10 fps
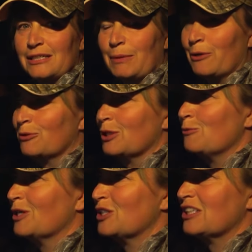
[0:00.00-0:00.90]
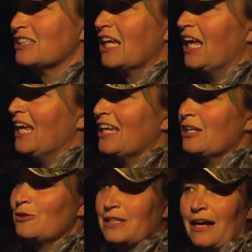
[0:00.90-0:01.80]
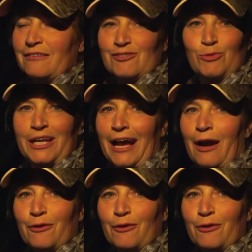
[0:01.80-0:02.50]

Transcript: I really was, because he was on his way out.